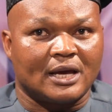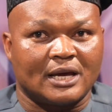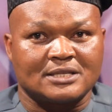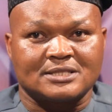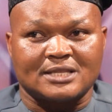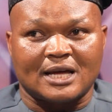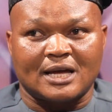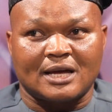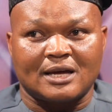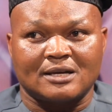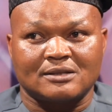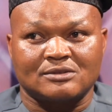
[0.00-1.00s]

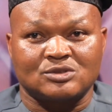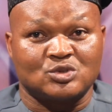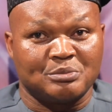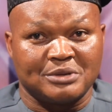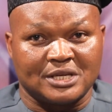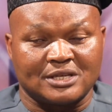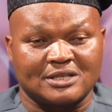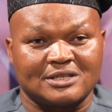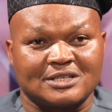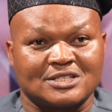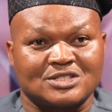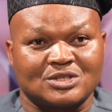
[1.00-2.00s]
Esther, to me,
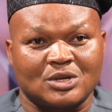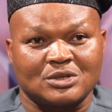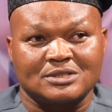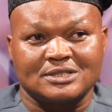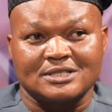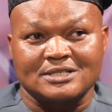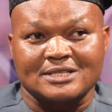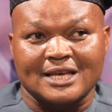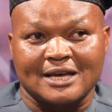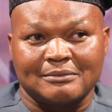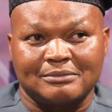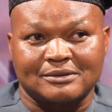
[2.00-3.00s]
is not
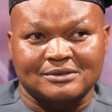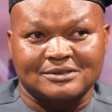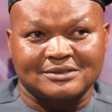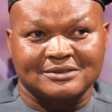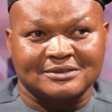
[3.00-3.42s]
disabled,